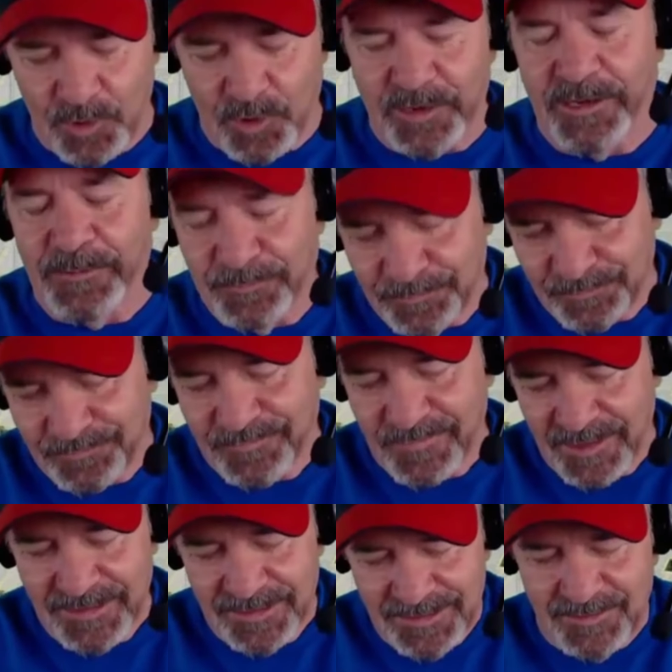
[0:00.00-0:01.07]
and
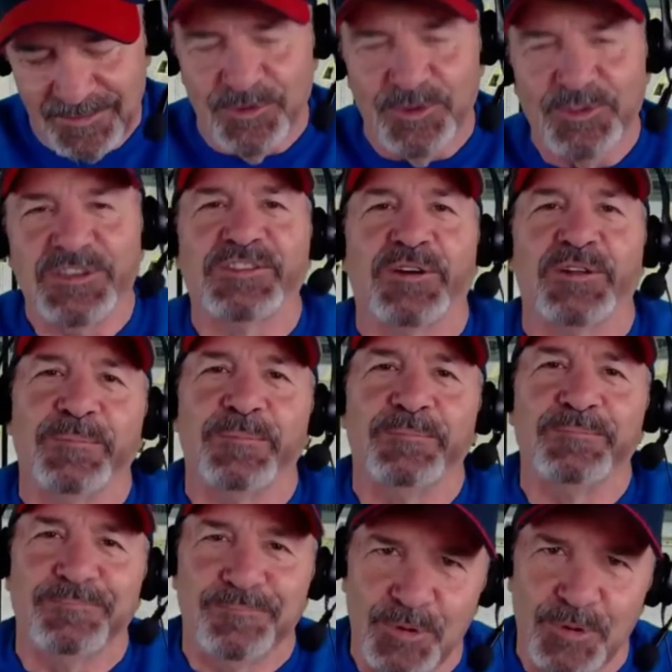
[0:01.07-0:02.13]
we're
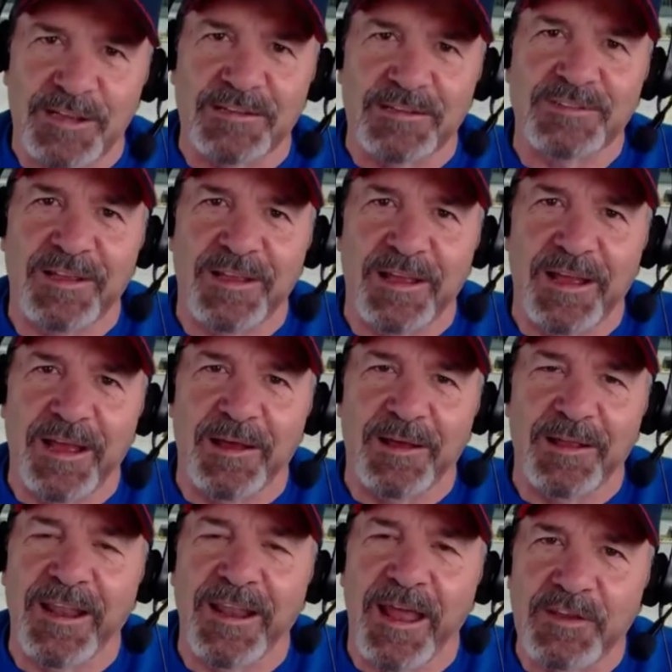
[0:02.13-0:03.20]
just going to bring us
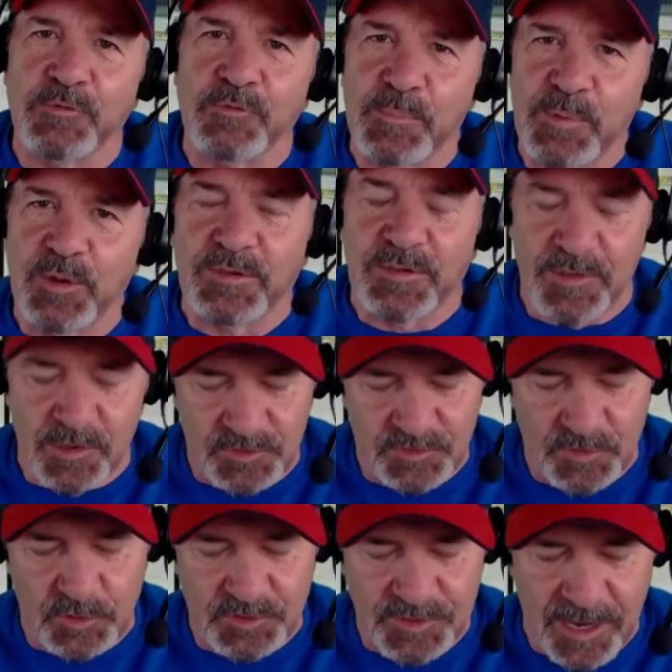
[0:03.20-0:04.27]
a loving rebuke
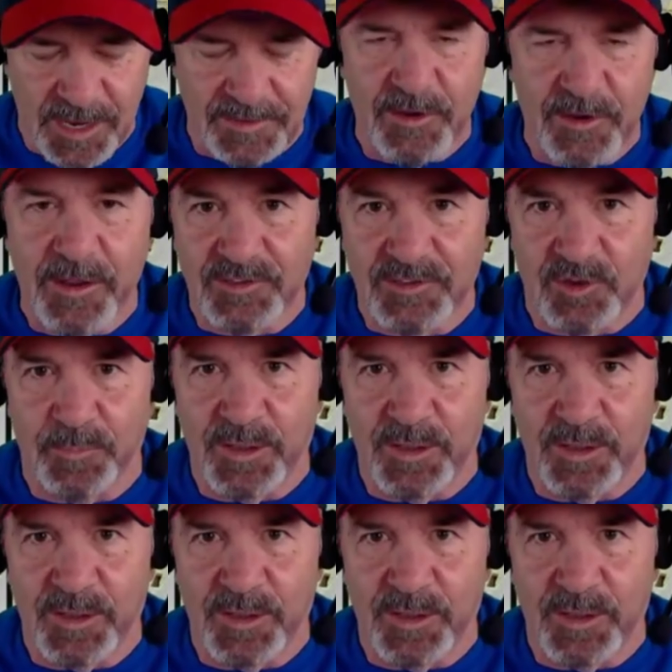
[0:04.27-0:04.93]
to those folks down there.